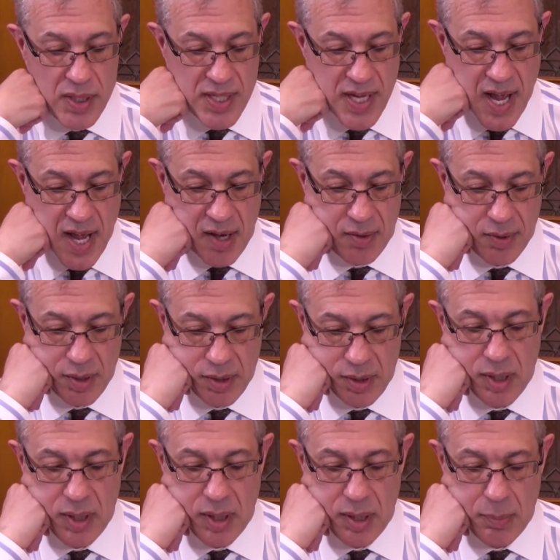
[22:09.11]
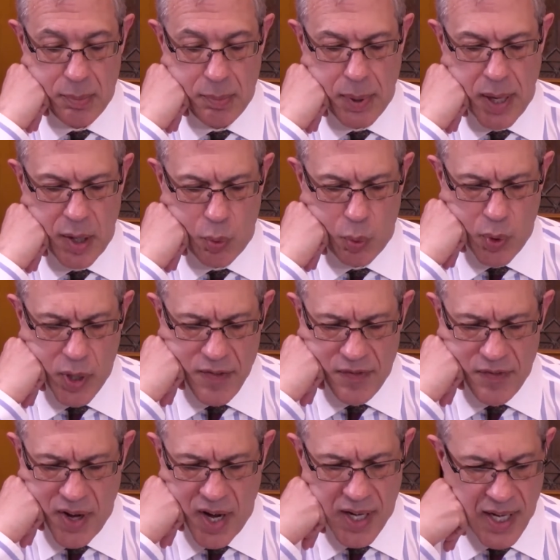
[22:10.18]
down by
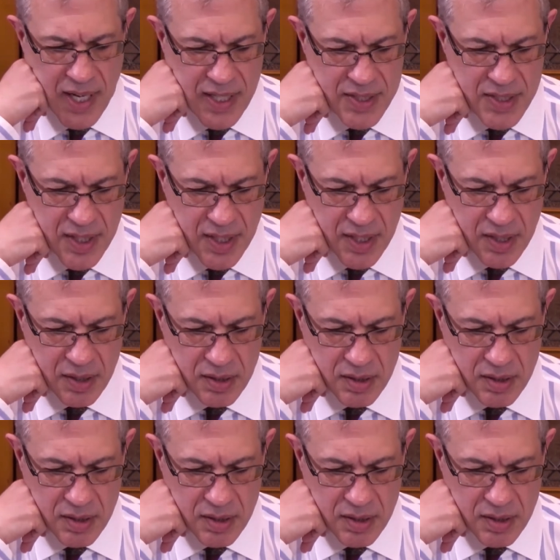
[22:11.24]
refinancing